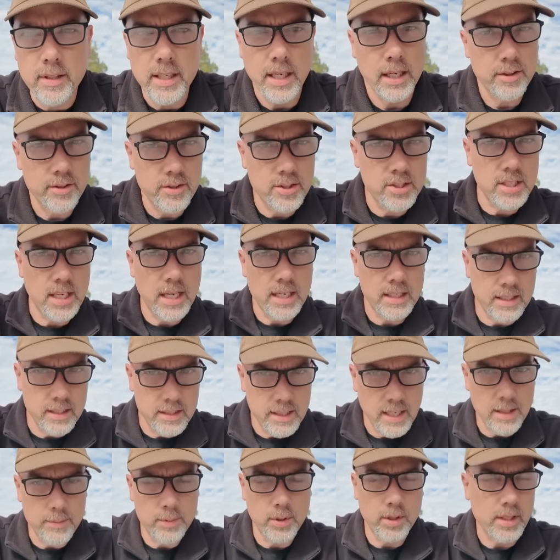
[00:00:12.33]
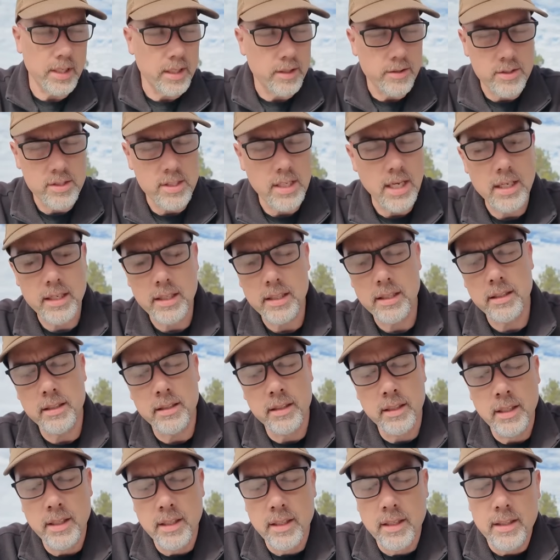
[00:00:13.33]
The other side of the table, the other side of
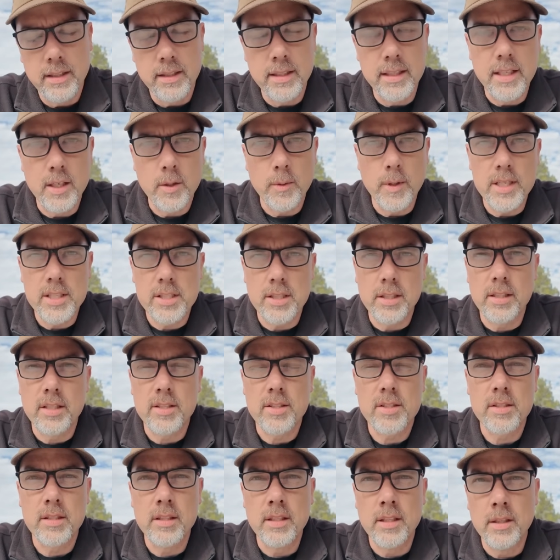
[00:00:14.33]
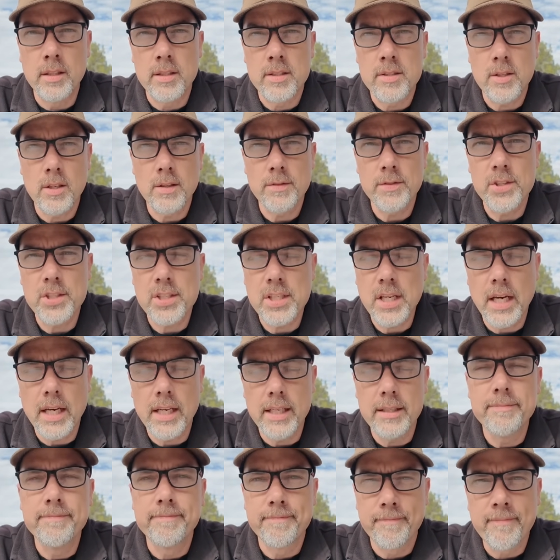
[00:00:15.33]
the, the equation, the, the server
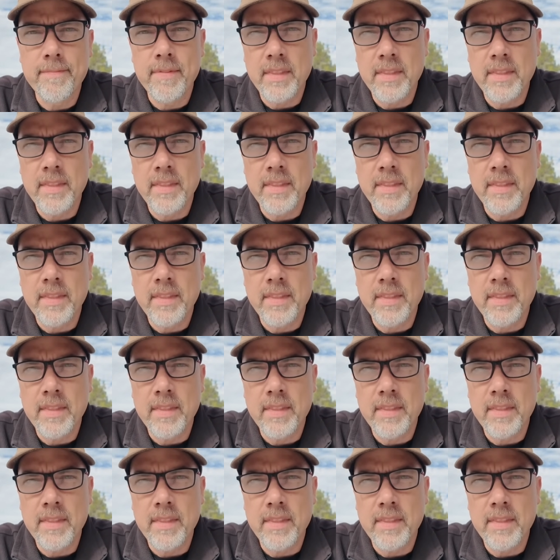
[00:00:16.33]
side,